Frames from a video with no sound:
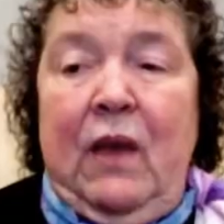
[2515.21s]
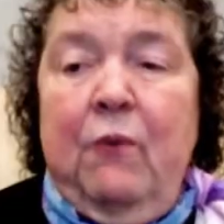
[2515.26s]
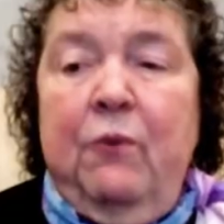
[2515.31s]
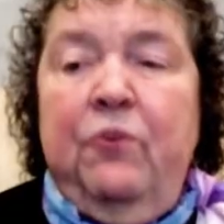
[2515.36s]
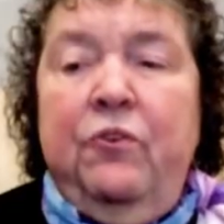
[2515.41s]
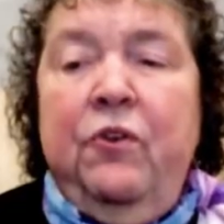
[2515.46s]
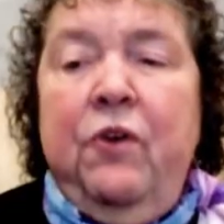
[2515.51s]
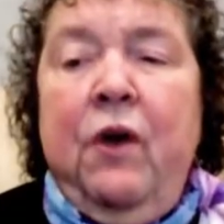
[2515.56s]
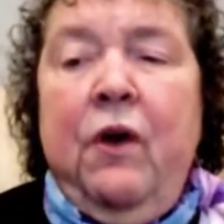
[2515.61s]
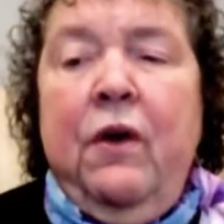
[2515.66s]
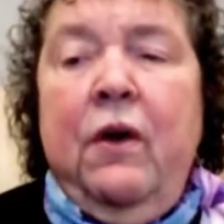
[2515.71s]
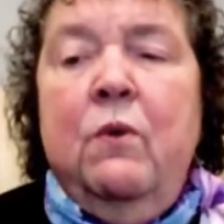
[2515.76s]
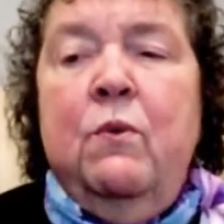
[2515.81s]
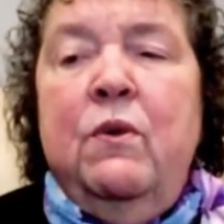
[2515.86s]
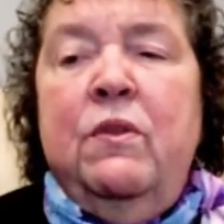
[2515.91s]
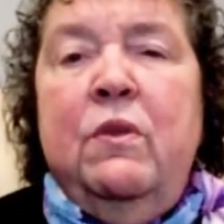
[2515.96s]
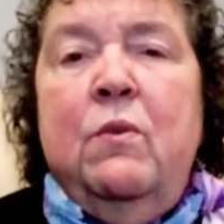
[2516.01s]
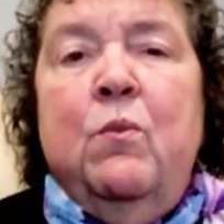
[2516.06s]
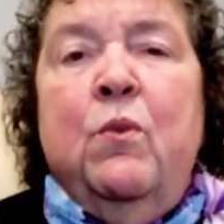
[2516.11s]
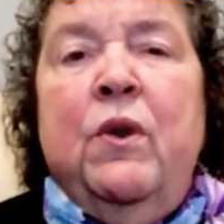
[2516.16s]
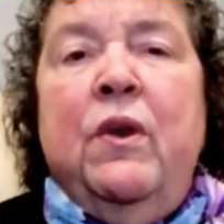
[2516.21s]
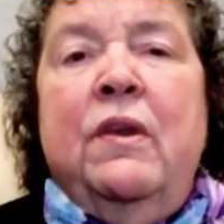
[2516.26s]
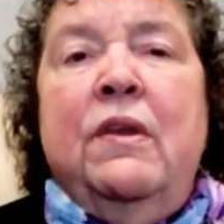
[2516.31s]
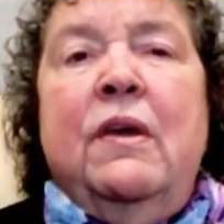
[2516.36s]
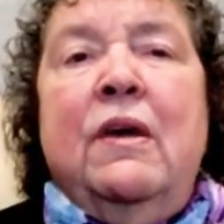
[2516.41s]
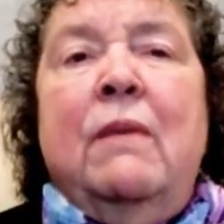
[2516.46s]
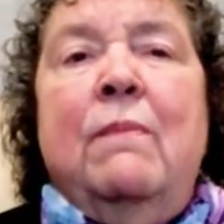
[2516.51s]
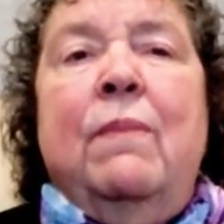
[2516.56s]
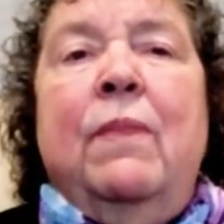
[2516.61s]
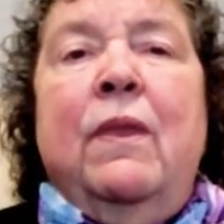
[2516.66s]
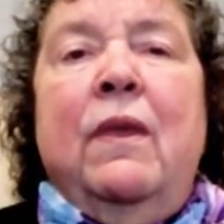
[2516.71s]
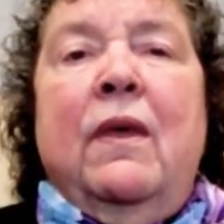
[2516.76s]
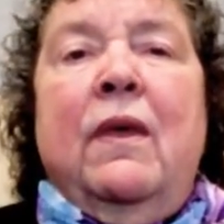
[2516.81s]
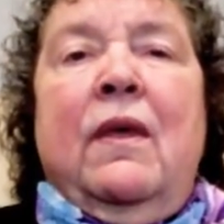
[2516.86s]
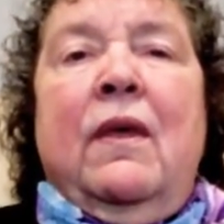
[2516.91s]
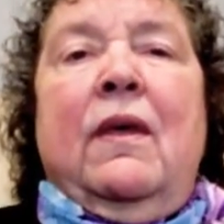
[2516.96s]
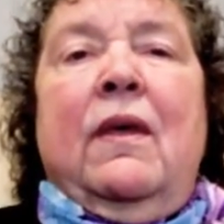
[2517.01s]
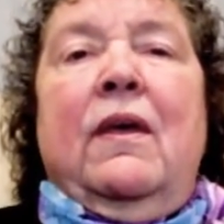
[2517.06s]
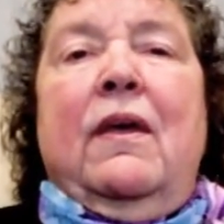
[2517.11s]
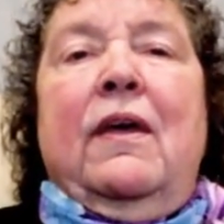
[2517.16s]
I was talking with him one time,
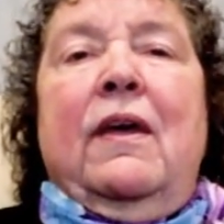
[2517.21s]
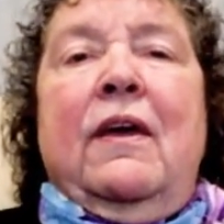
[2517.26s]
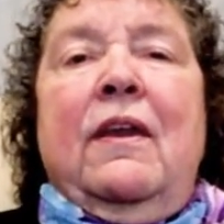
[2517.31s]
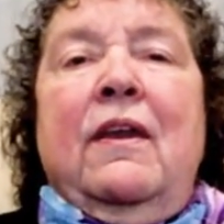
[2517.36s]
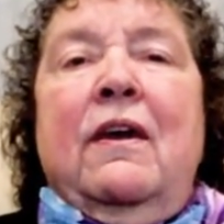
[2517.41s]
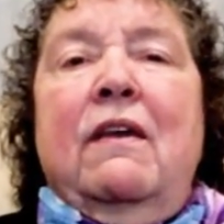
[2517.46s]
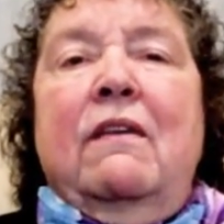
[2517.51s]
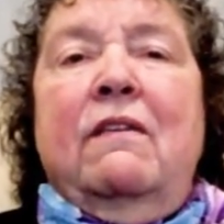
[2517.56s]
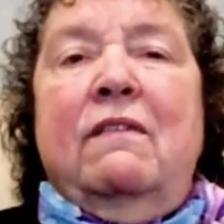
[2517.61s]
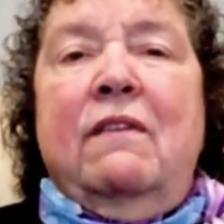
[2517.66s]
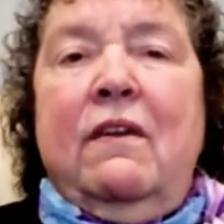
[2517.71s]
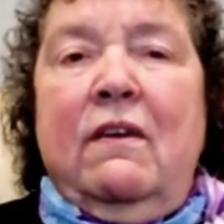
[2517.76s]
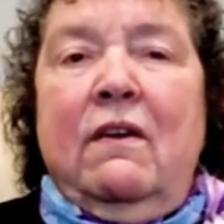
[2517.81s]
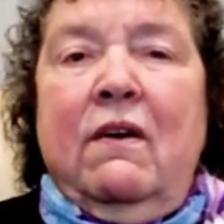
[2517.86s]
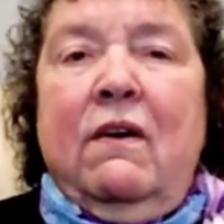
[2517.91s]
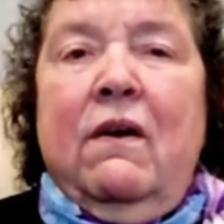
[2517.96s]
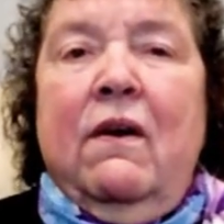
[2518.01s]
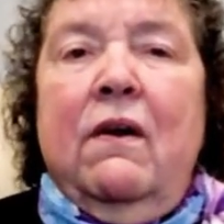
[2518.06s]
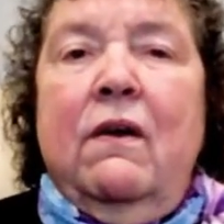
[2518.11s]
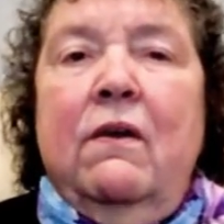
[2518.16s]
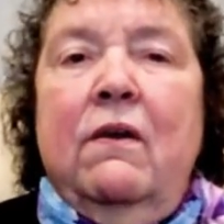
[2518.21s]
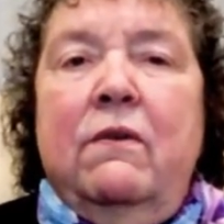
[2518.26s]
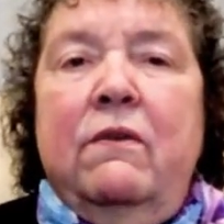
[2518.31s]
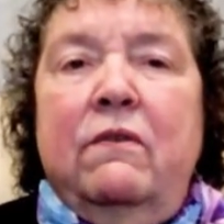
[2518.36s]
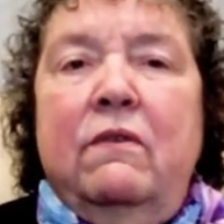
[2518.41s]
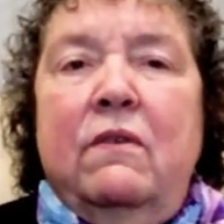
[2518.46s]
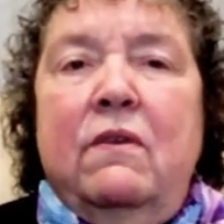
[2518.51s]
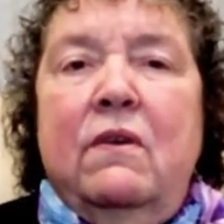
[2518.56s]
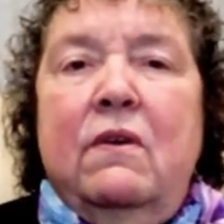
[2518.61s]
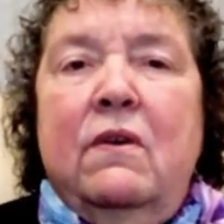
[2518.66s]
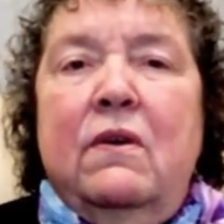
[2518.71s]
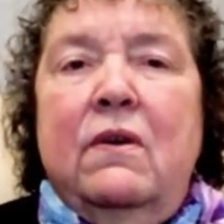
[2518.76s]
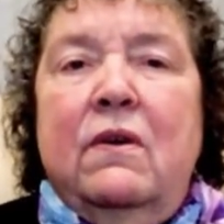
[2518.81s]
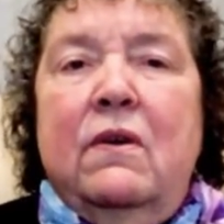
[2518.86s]
and I said, Carlos,